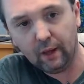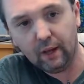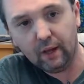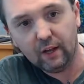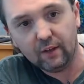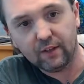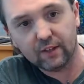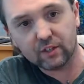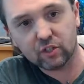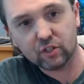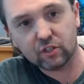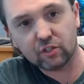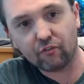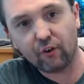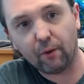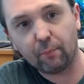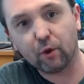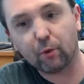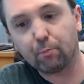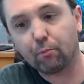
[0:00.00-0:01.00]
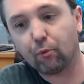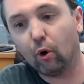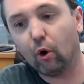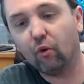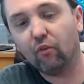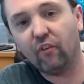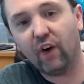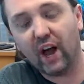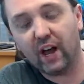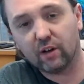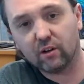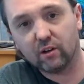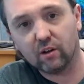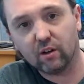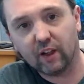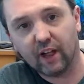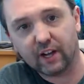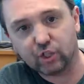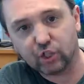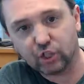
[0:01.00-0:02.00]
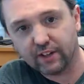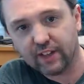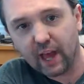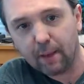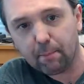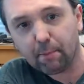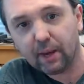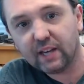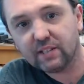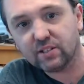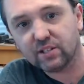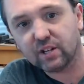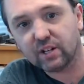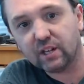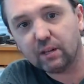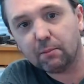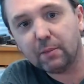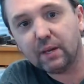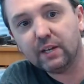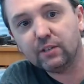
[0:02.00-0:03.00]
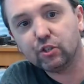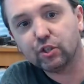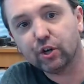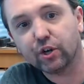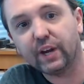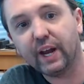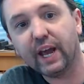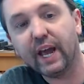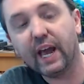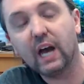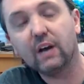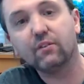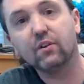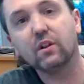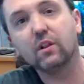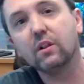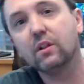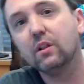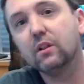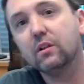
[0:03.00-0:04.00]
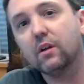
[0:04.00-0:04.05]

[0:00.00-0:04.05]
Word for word: This is from their profile collection, and that basically means you're going to have a,